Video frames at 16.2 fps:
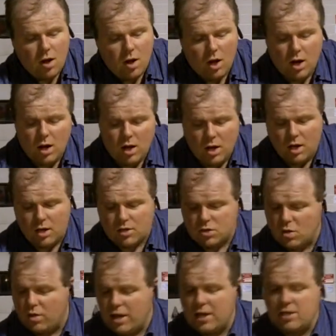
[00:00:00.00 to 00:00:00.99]
Uh,
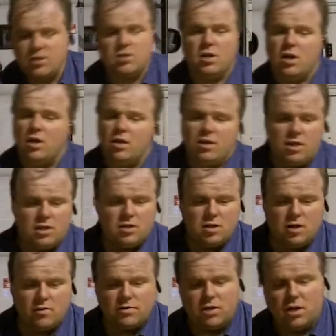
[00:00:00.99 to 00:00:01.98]
so that's uh, that's
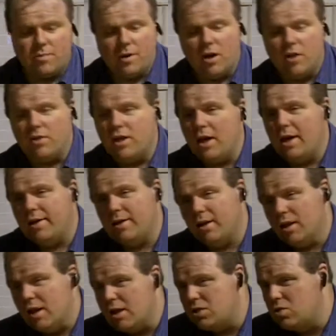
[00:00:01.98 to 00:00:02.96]
enough said about that.
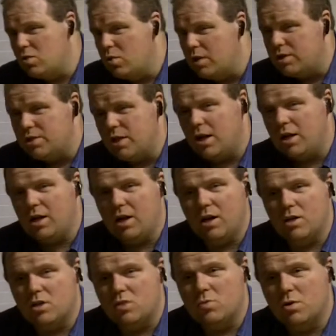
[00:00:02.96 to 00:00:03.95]
The last quick second,
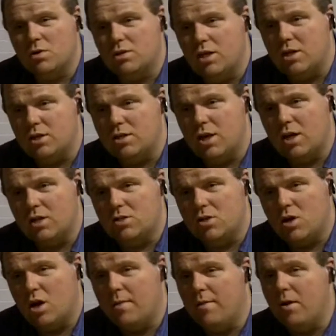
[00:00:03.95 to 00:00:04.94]
I just want to take a second and
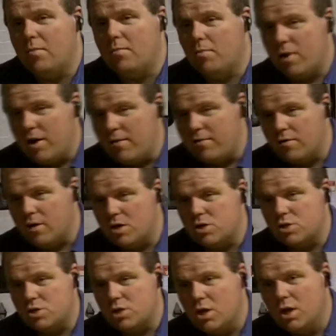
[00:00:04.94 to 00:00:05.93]
talk about brake
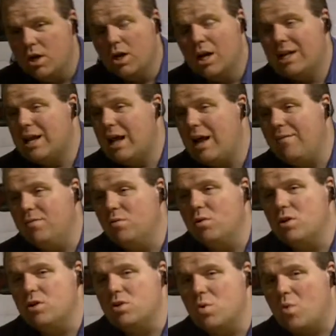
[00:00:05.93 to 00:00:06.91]
flushes. Not
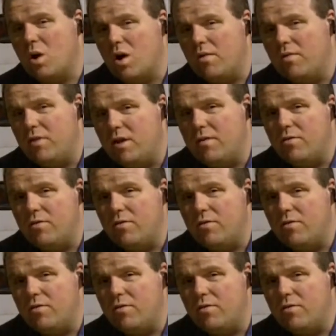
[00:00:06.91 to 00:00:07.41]
everyone is aware of it.